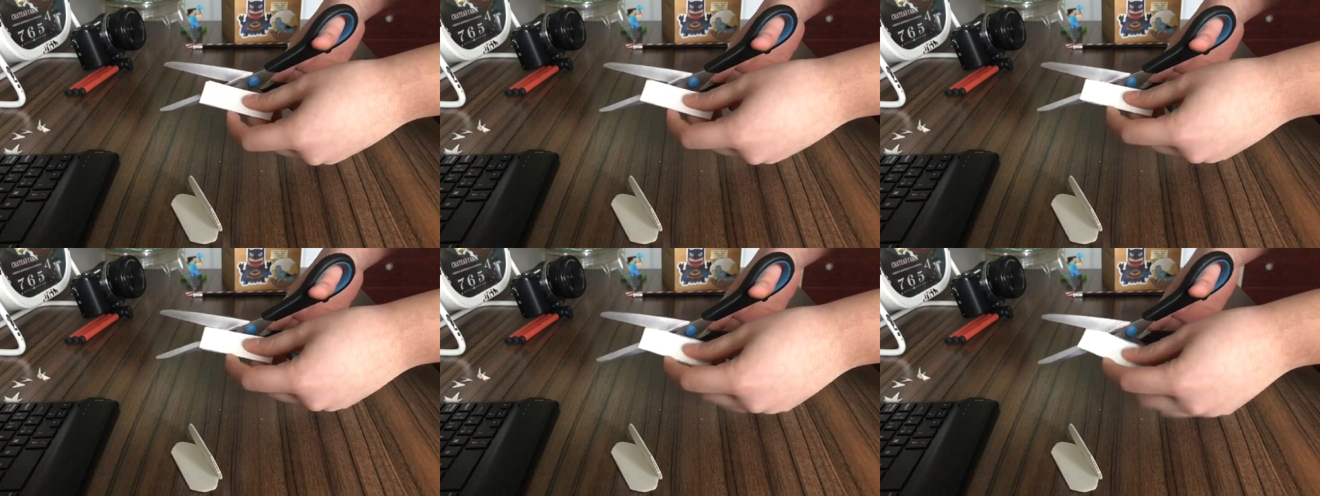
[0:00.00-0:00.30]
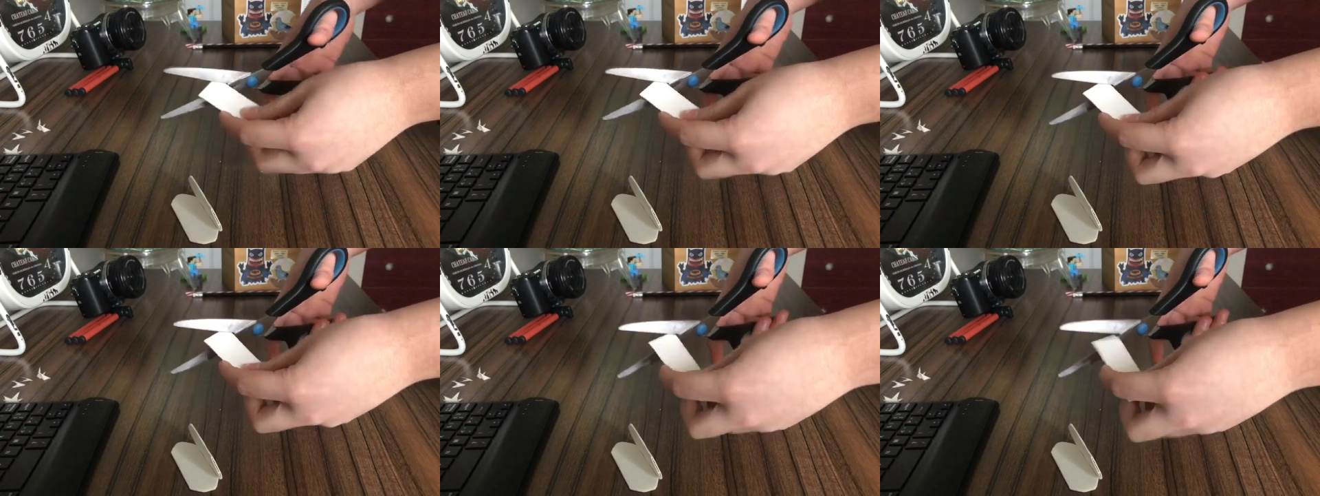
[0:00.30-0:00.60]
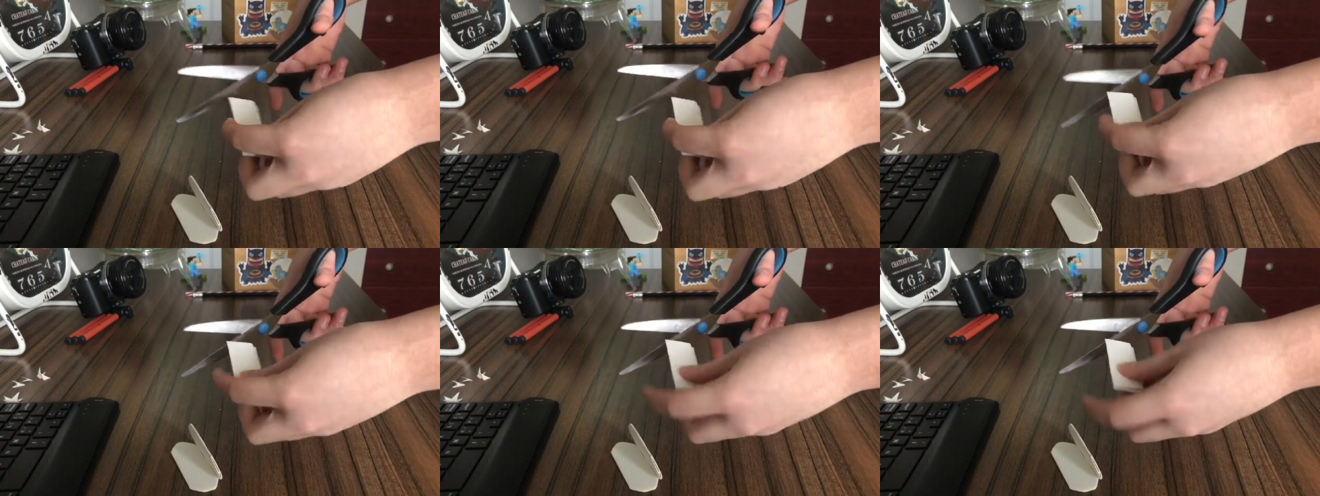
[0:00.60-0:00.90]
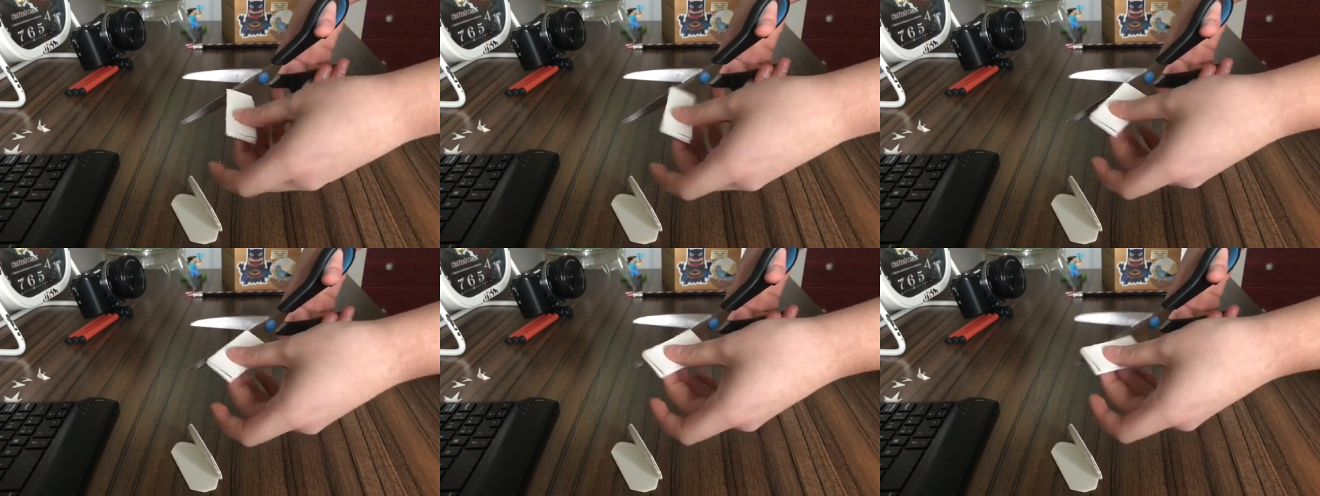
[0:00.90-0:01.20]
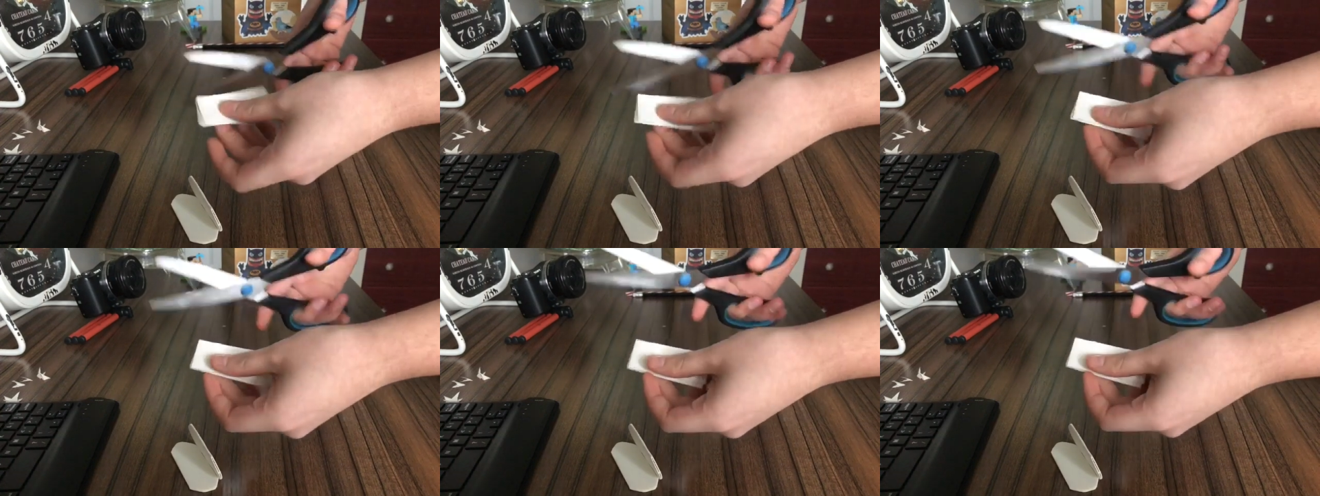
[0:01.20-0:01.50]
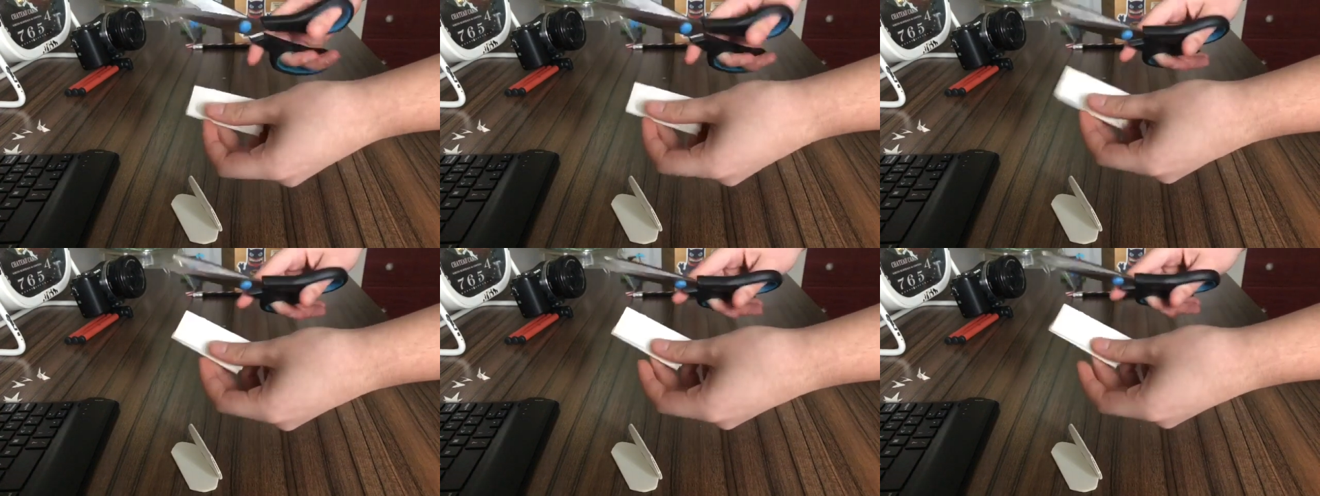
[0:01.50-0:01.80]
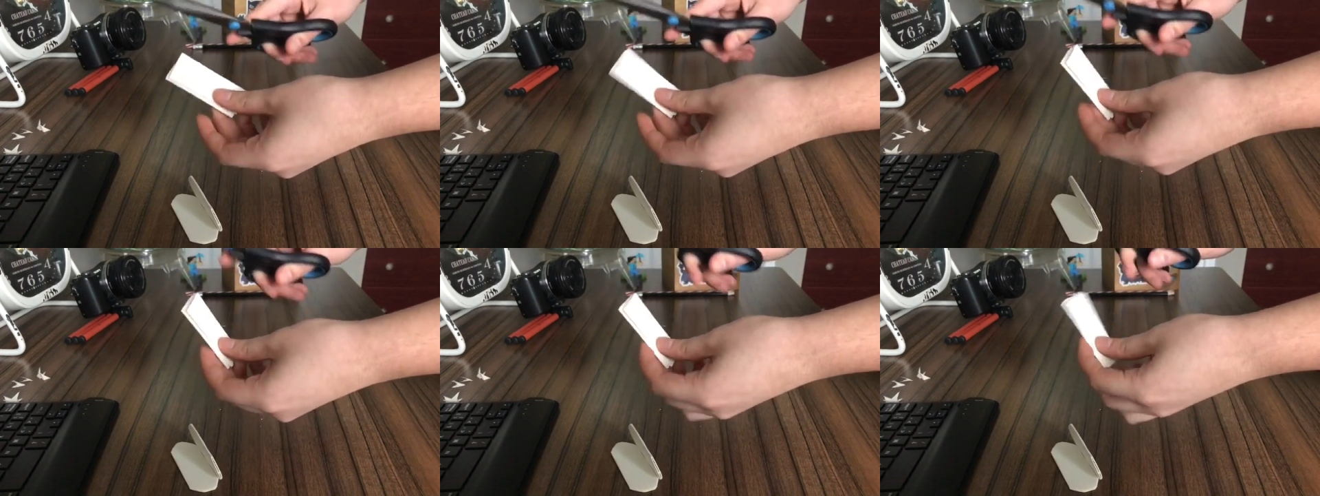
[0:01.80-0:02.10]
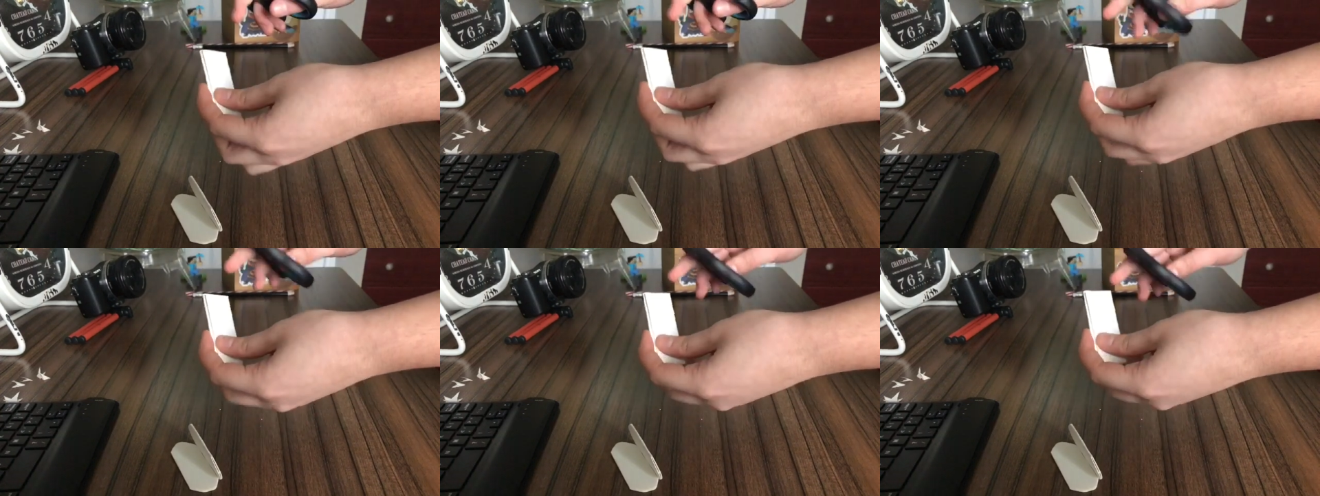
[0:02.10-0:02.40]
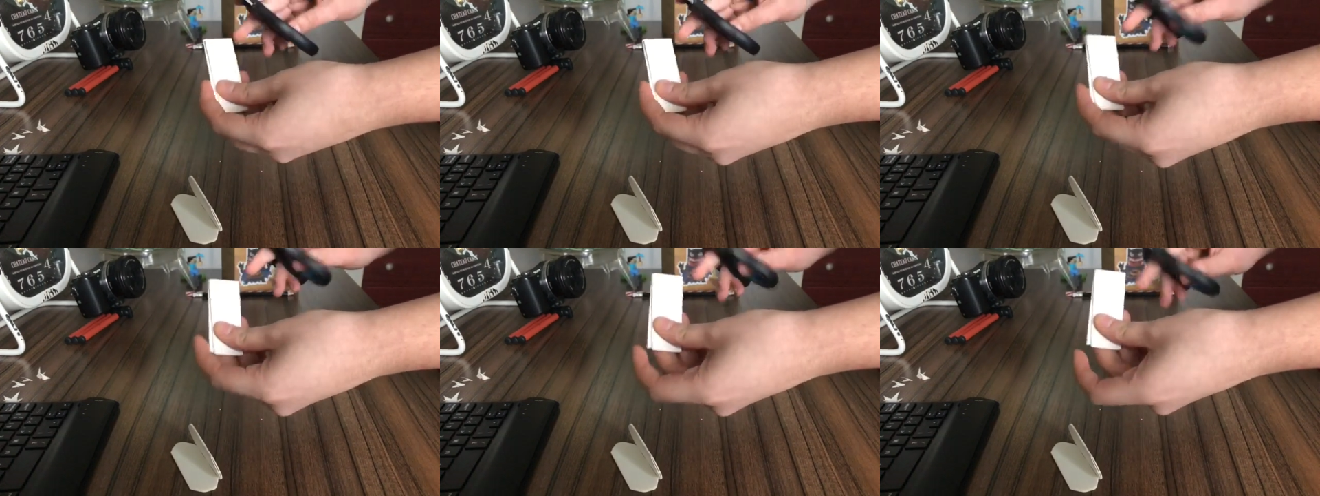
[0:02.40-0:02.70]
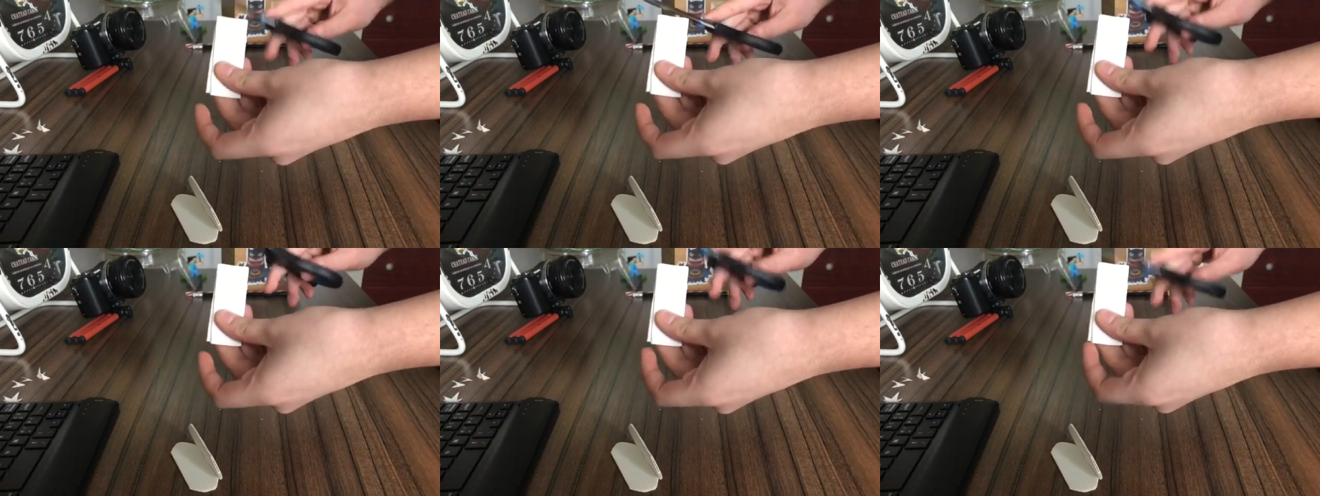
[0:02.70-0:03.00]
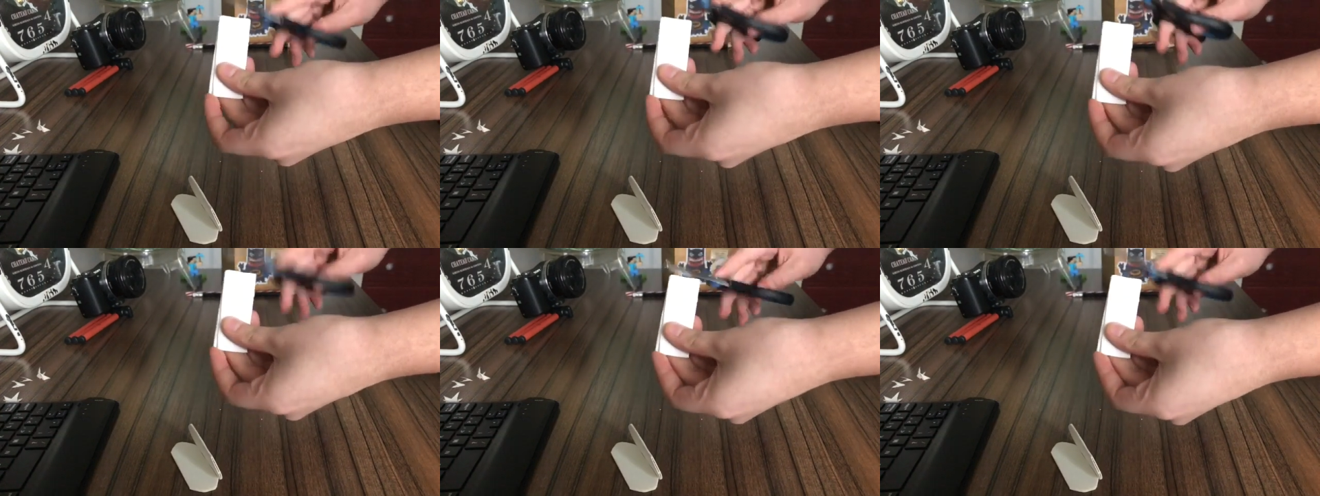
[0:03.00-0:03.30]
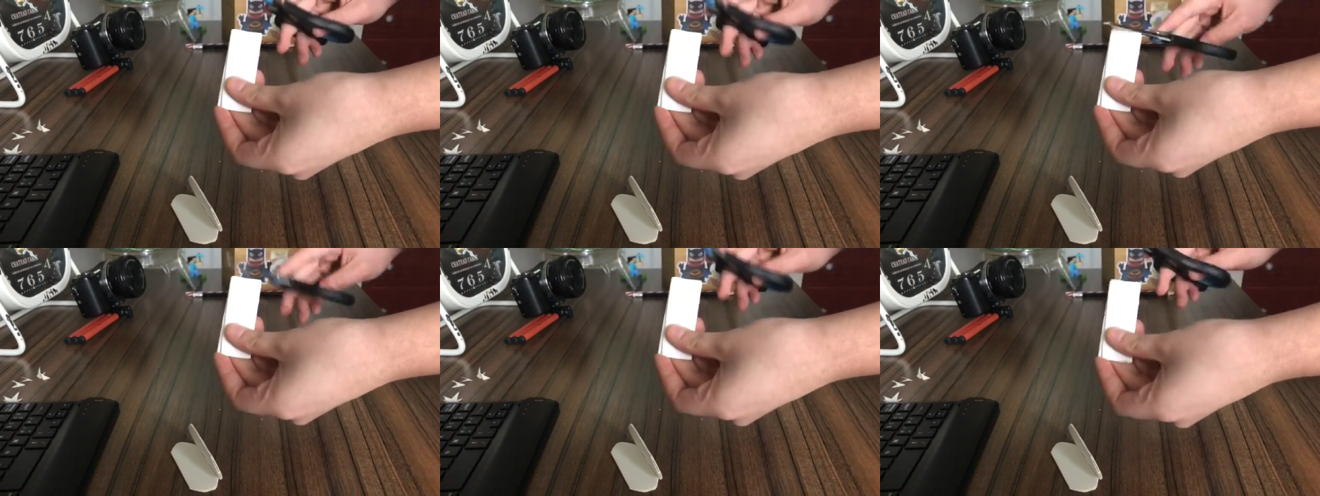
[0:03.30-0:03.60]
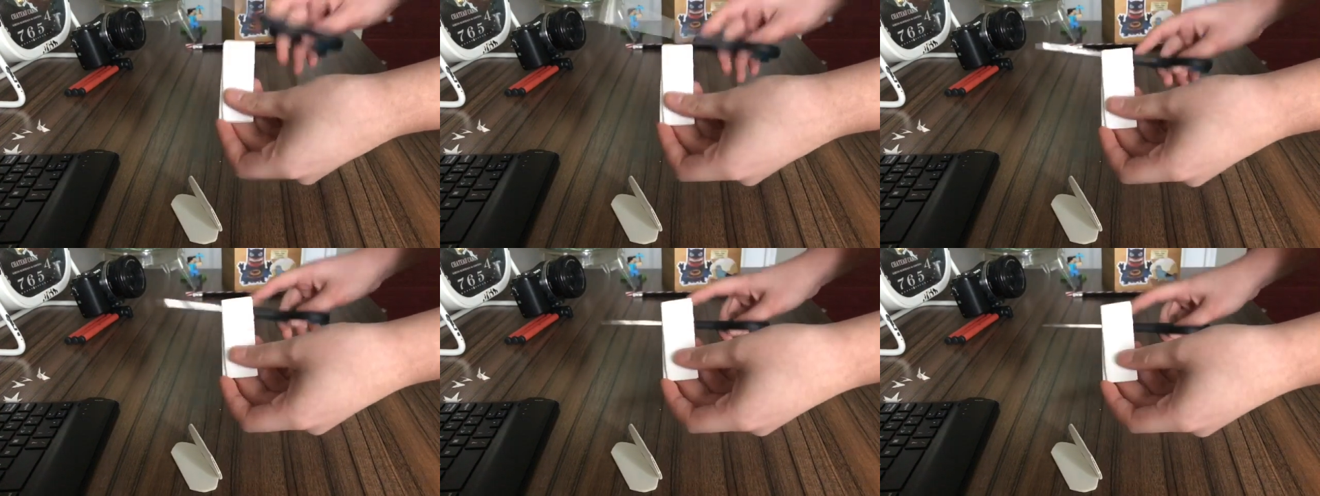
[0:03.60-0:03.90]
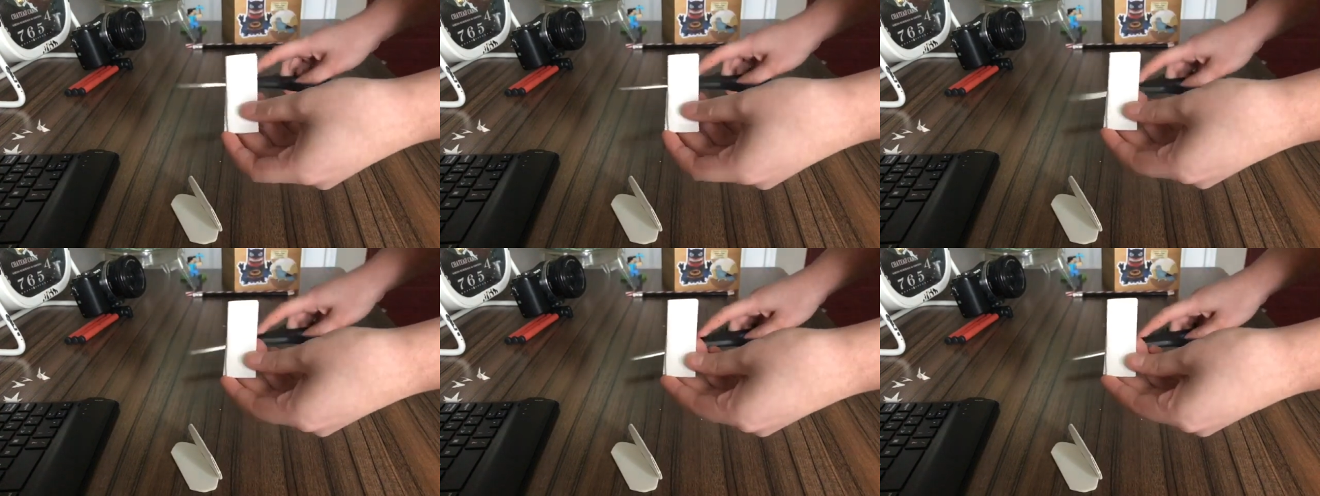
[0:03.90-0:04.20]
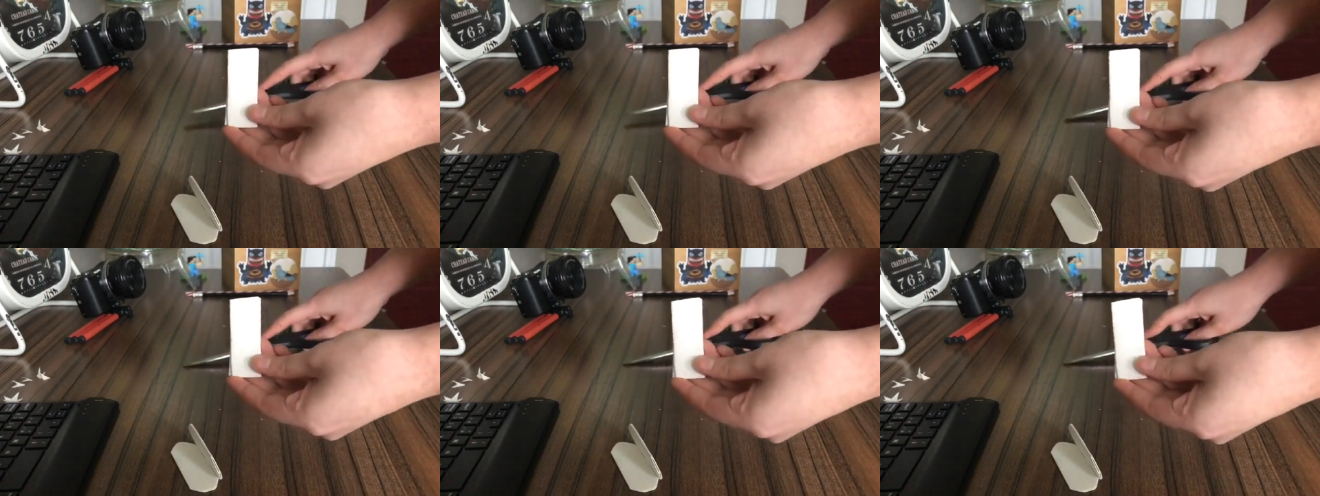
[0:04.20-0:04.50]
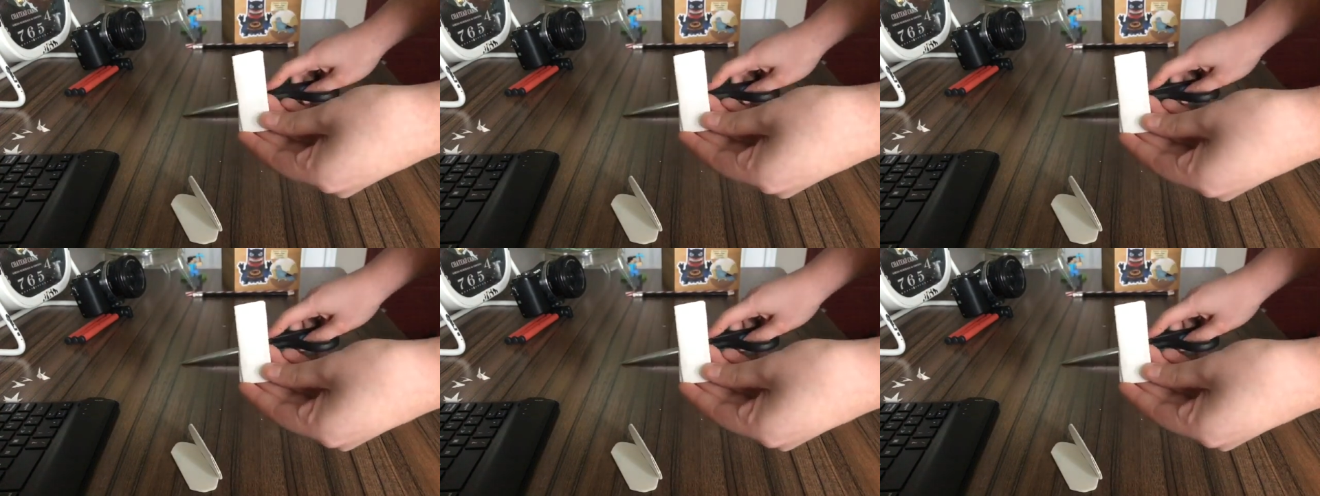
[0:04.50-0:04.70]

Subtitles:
(no speaker visible)